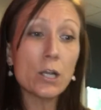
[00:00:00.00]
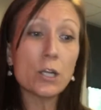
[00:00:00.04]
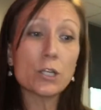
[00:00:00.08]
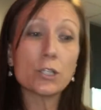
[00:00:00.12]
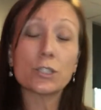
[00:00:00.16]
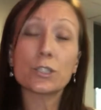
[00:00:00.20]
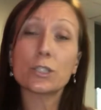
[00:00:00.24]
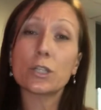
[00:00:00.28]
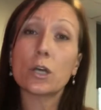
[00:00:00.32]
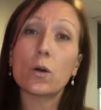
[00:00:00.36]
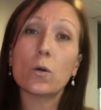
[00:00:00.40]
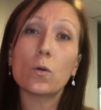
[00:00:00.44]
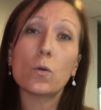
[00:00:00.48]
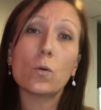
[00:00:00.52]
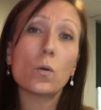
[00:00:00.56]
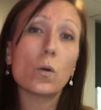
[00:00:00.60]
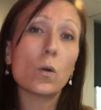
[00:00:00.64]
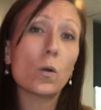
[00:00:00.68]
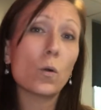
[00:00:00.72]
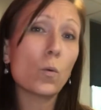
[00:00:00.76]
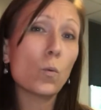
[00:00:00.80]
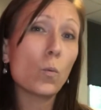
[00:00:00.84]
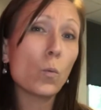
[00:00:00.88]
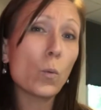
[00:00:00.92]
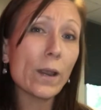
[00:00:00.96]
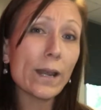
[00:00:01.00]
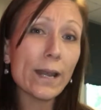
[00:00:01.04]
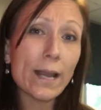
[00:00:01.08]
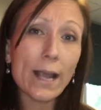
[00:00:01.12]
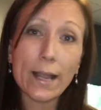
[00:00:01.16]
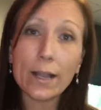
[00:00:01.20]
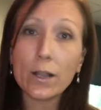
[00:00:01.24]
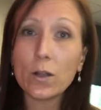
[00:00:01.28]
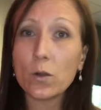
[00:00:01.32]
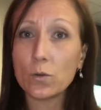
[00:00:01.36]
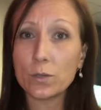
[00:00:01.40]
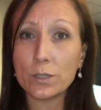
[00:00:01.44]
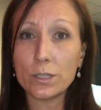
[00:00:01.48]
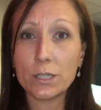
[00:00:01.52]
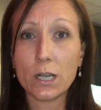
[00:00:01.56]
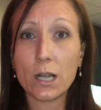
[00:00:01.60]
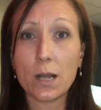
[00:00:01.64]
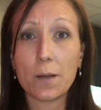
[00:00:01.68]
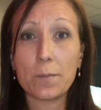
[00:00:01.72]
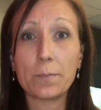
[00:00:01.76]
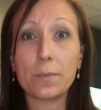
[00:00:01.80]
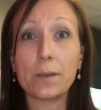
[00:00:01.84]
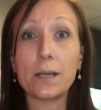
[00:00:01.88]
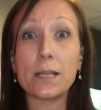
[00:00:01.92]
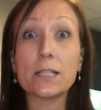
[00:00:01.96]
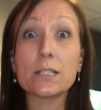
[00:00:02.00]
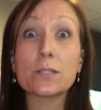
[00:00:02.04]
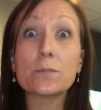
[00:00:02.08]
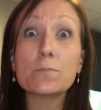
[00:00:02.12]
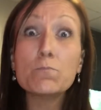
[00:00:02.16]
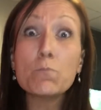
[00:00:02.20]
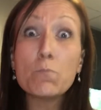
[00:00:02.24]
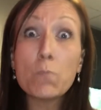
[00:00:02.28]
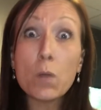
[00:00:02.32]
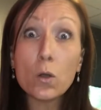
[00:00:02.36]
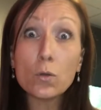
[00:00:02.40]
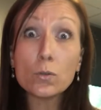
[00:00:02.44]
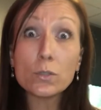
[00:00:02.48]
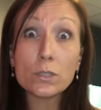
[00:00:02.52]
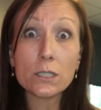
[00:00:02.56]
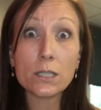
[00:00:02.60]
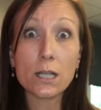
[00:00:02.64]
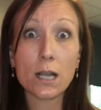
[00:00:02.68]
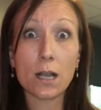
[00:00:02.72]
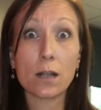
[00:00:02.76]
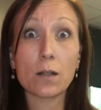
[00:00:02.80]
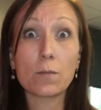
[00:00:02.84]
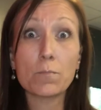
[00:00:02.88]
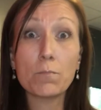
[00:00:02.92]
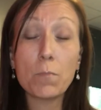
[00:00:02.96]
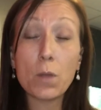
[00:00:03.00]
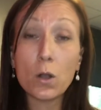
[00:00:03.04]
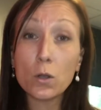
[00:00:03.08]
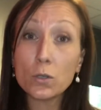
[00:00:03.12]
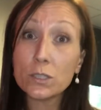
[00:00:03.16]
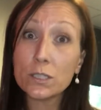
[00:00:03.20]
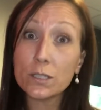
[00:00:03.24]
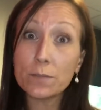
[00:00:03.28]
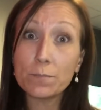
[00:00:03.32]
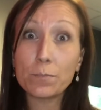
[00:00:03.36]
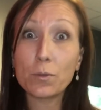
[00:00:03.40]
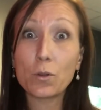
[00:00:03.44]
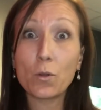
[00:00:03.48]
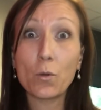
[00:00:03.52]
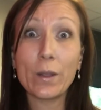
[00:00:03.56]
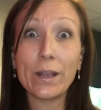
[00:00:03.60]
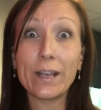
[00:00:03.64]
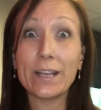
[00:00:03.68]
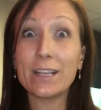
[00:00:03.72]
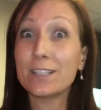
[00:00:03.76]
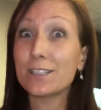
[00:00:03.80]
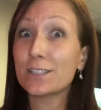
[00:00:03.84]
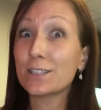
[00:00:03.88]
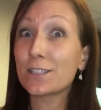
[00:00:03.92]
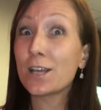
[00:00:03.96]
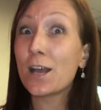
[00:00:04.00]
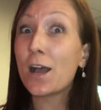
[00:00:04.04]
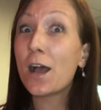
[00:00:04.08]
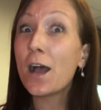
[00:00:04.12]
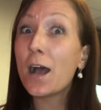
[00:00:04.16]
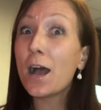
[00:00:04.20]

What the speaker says: So when I go into companies, most employees,